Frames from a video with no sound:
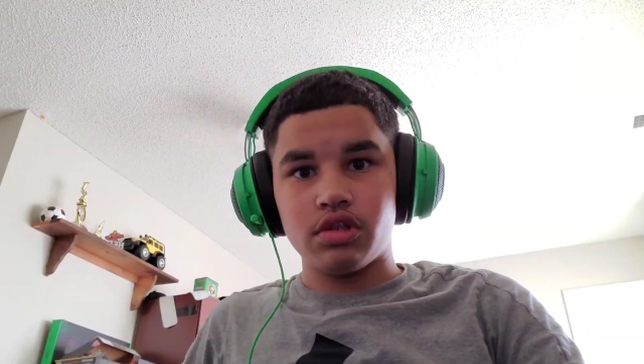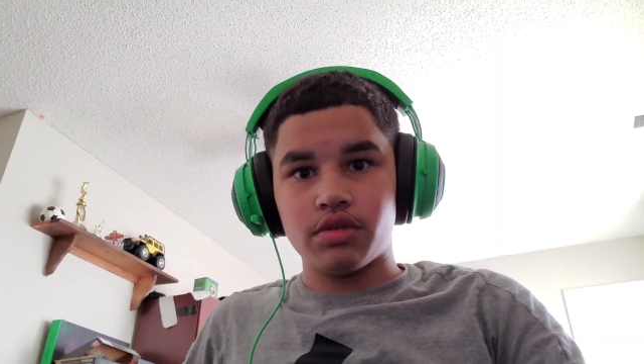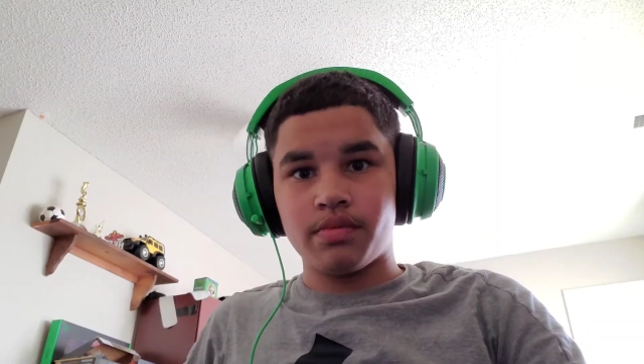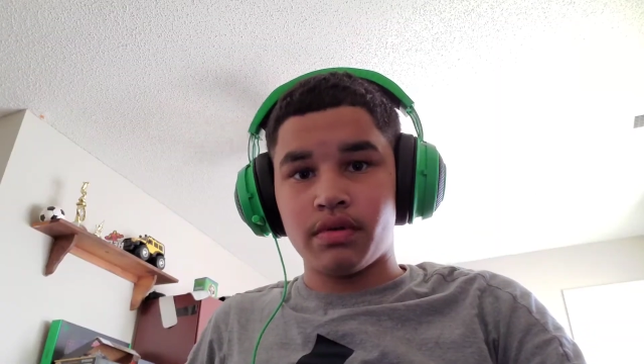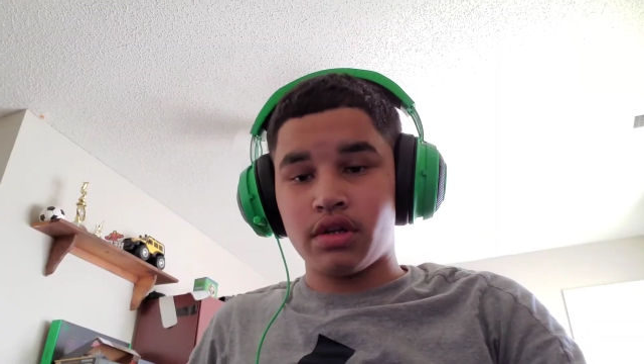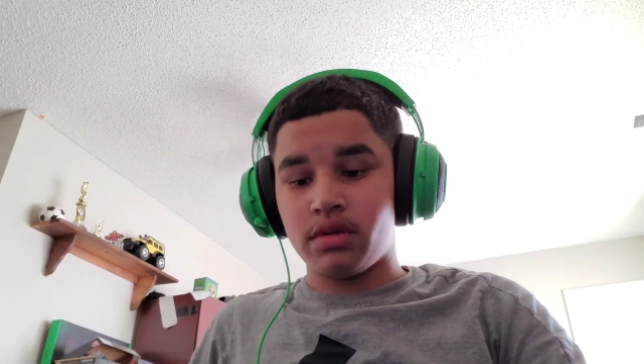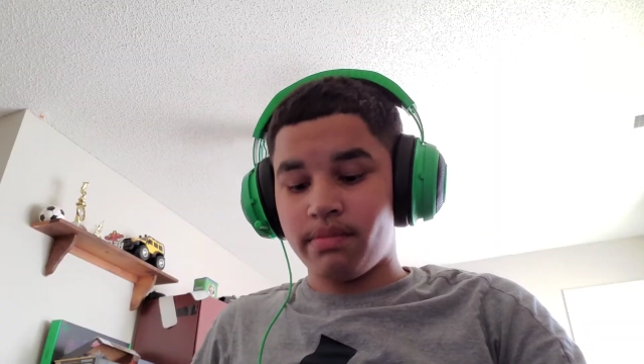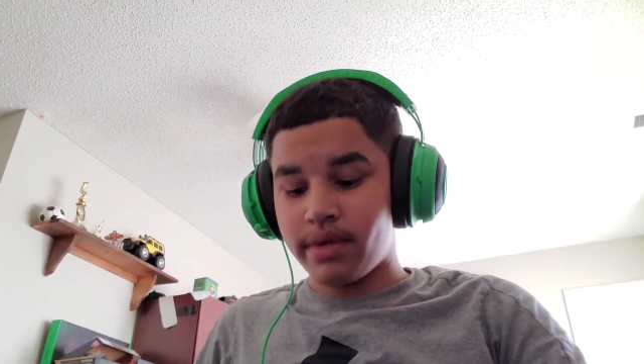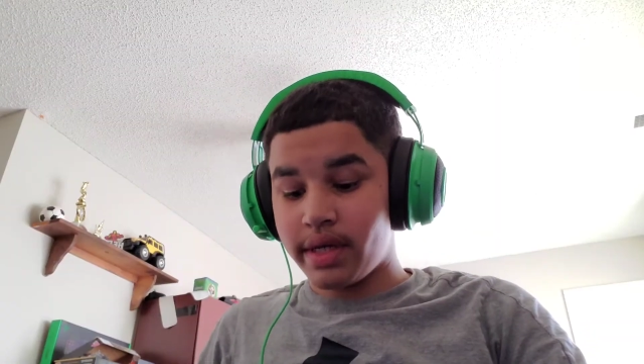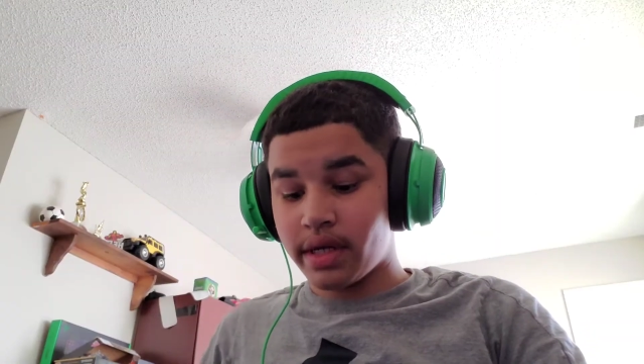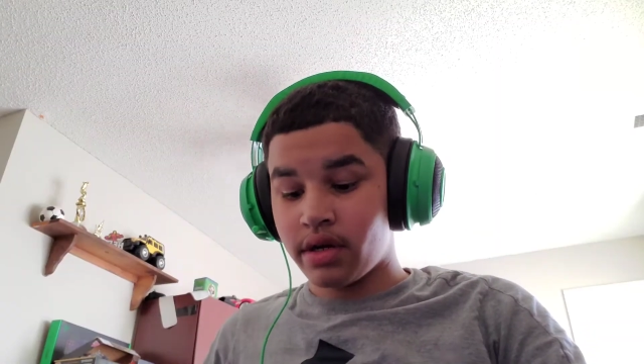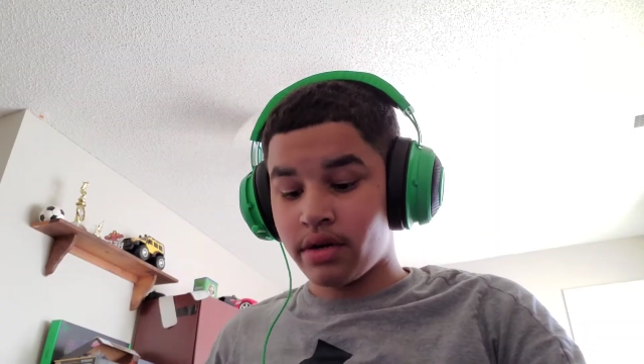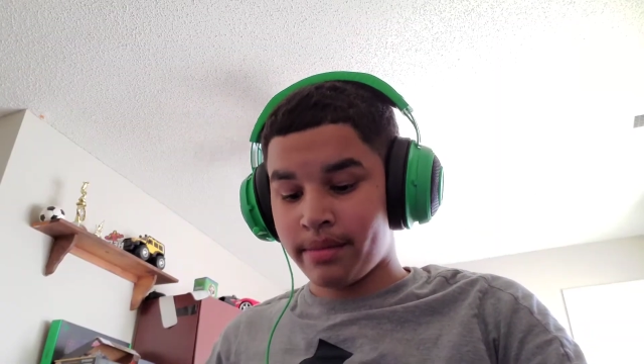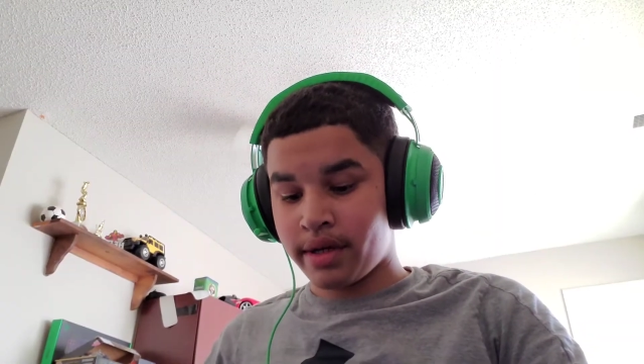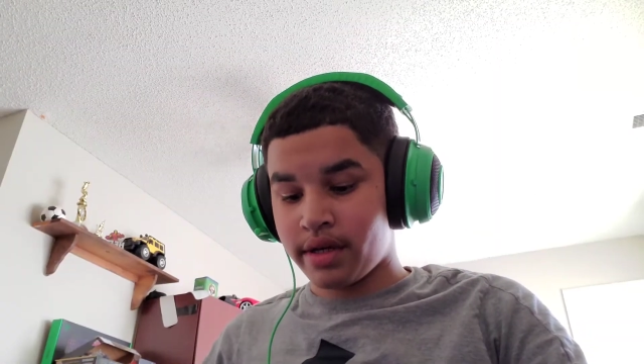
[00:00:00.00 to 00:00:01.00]
pretty big
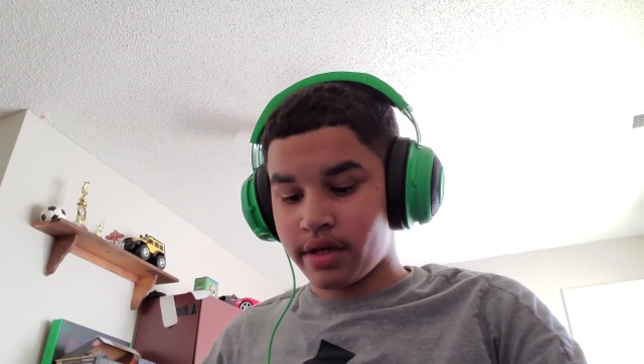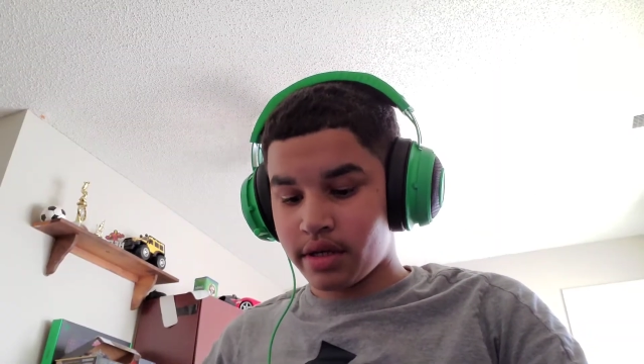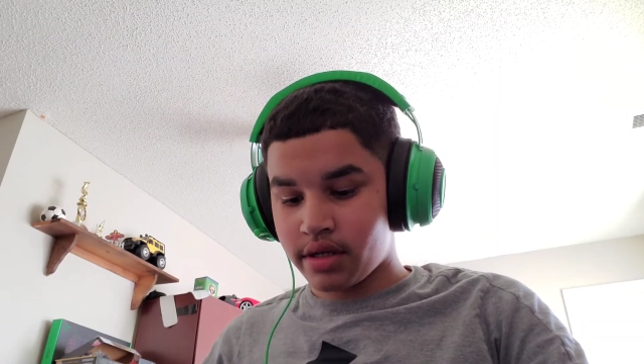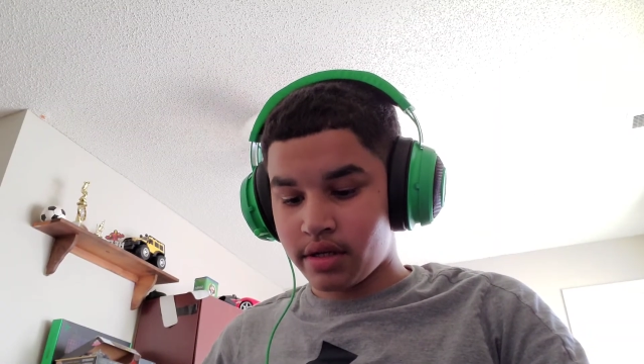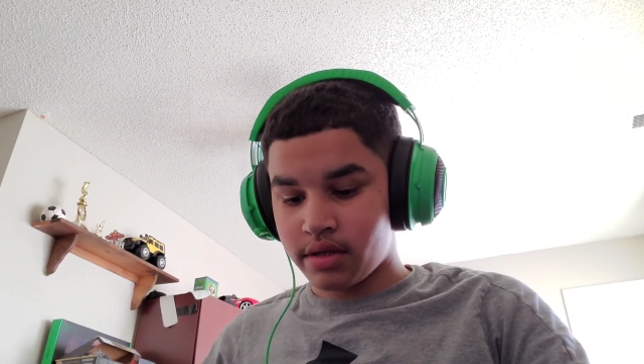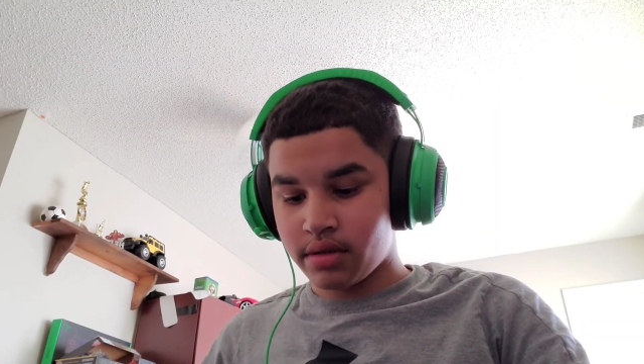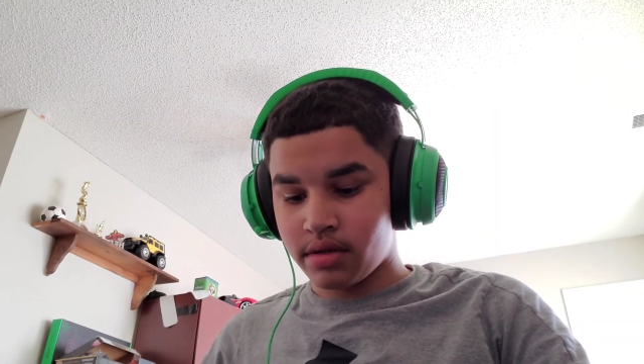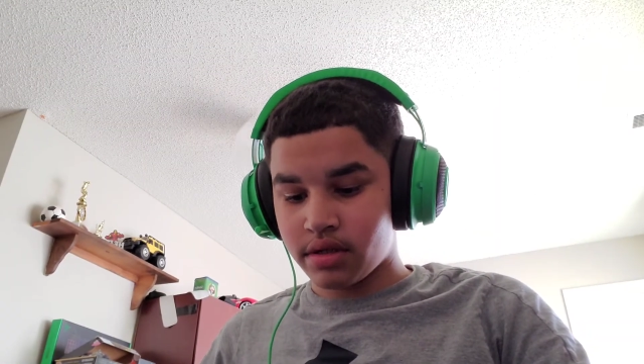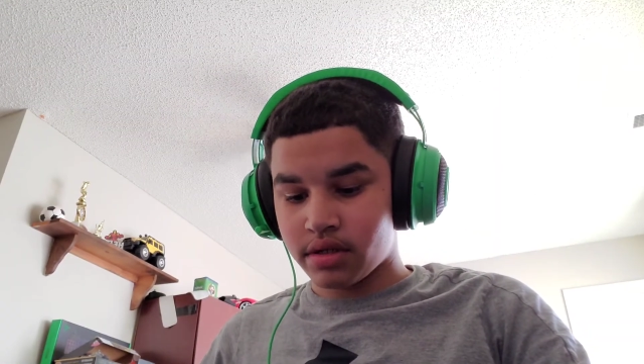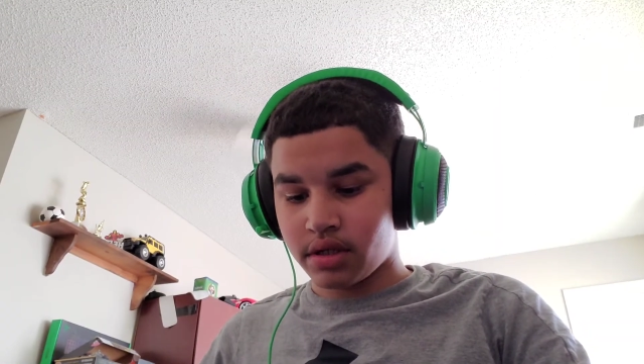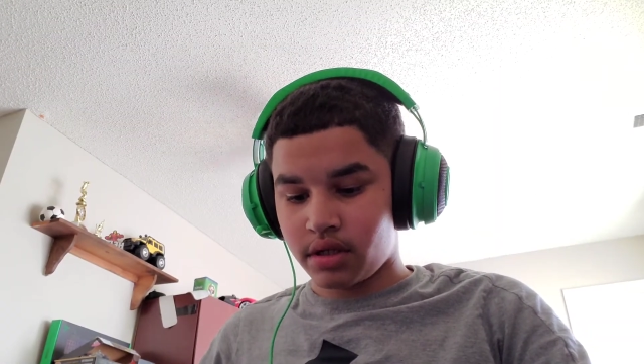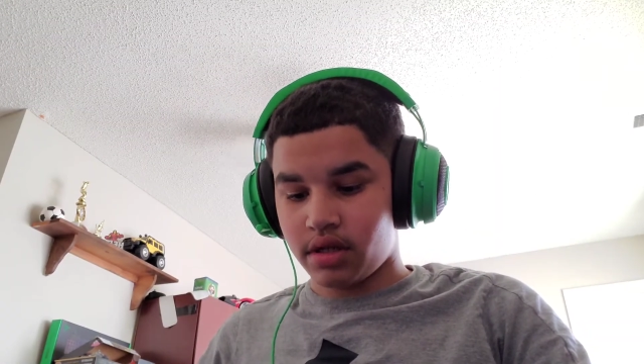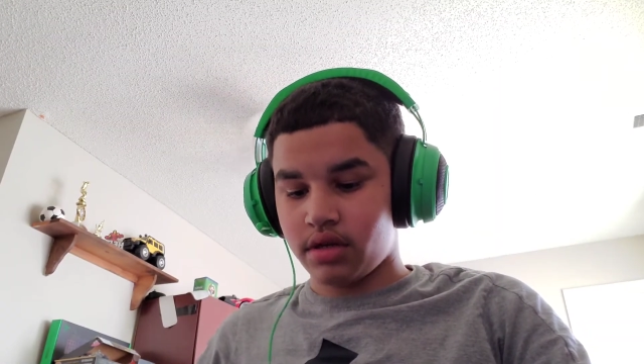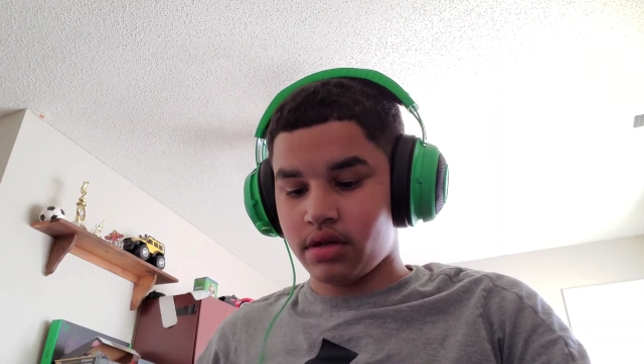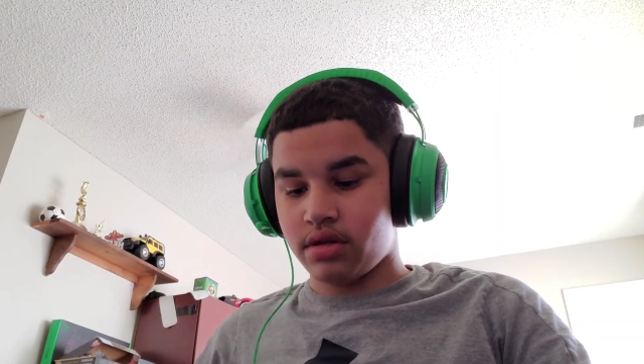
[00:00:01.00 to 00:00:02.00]
on my head. It looks like,